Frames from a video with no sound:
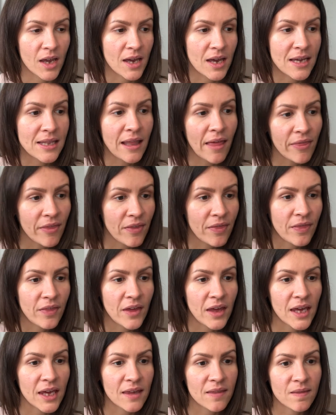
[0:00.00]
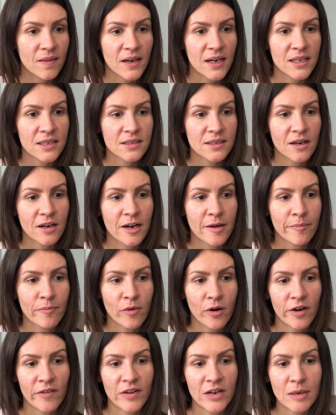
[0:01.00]
Another thing that I'm
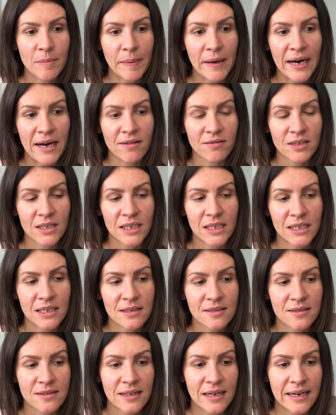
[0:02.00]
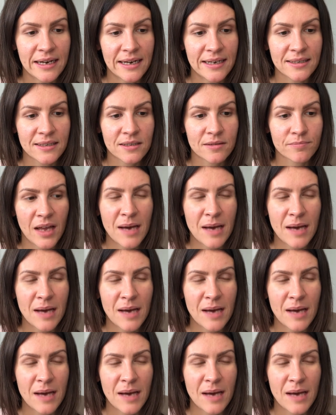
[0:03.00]
worried about is that